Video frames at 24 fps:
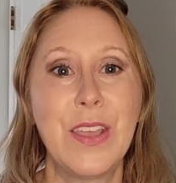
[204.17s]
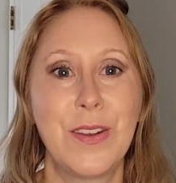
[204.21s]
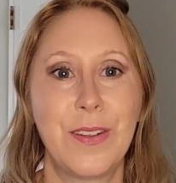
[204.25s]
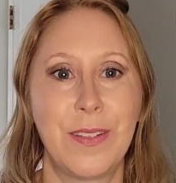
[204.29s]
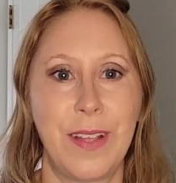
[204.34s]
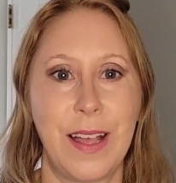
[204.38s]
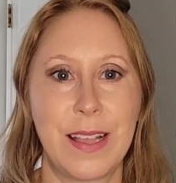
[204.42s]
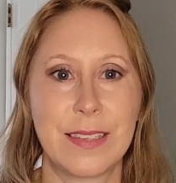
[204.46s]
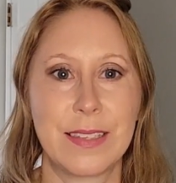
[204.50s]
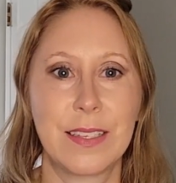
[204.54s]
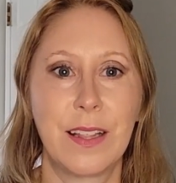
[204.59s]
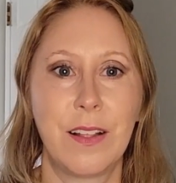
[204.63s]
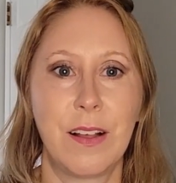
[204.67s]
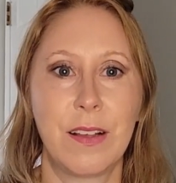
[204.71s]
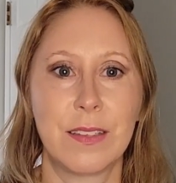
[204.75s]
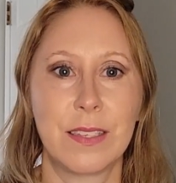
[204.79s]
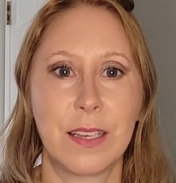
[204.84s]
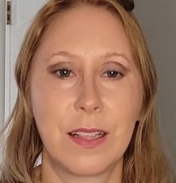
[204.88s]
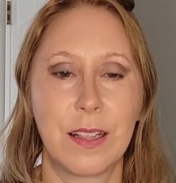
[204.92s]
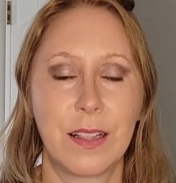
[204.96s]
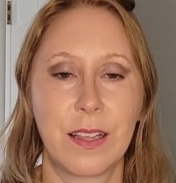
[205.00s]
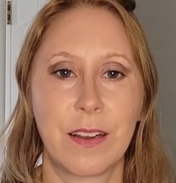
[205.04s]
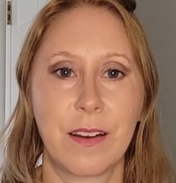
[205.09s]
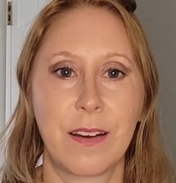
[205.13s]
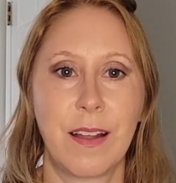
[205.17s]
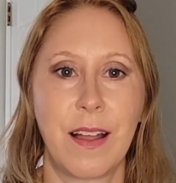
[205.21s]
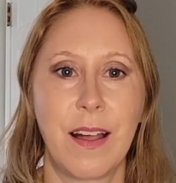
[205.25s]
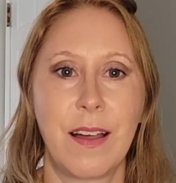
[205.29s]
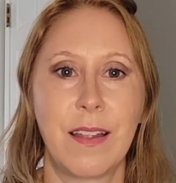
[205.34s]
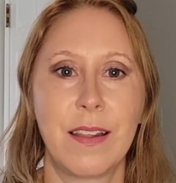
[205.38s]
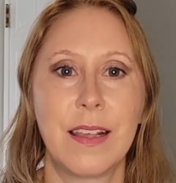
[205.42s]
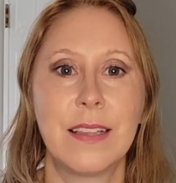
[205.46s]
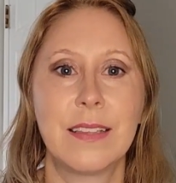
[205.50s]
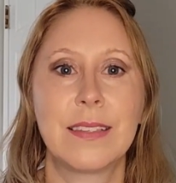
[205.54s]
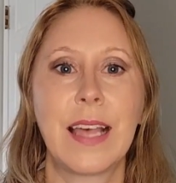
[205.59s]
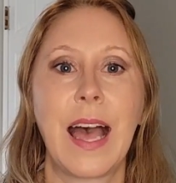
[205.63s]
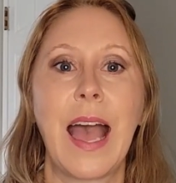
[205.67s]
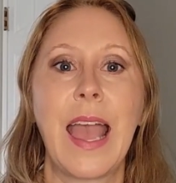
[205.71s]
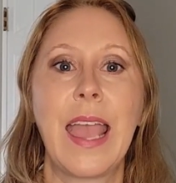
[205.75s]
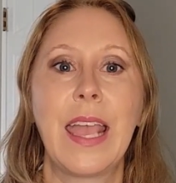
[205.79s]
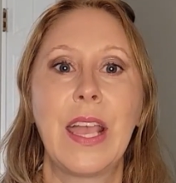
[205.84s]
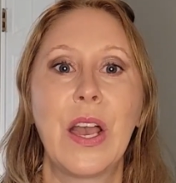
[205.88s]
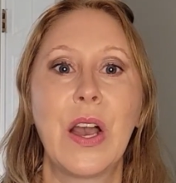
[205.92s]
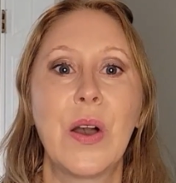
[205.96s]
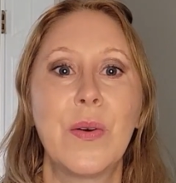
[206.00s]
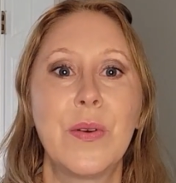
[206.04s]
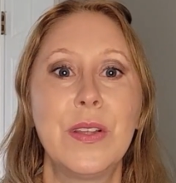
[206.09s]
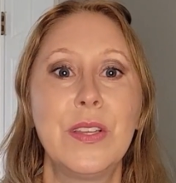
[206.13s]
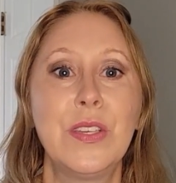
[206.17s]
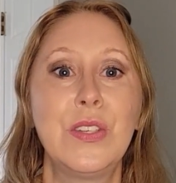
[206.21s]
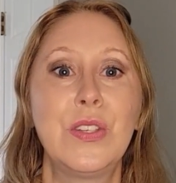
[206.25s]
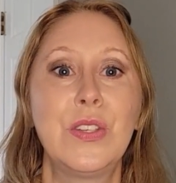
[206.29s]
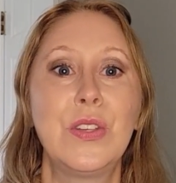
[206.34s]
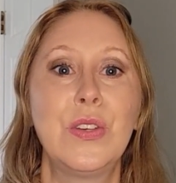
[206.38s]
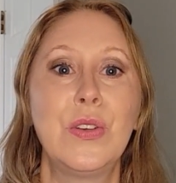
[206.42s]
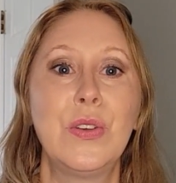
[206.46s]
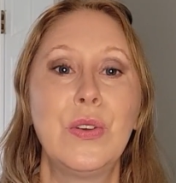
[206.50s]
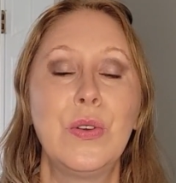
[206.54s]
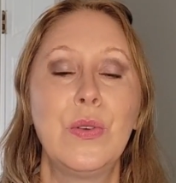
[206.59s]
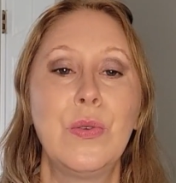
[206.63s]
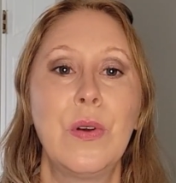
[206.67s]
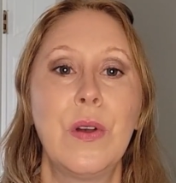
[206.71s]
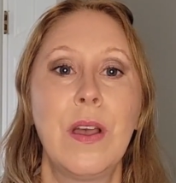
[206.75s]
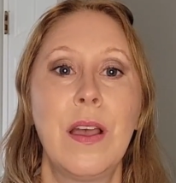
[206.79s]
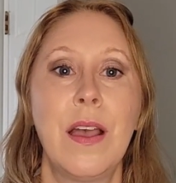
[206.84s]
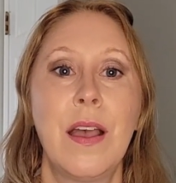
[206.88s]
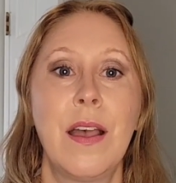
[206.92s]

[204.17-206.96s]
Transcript: utilize Closet Clearout is I go into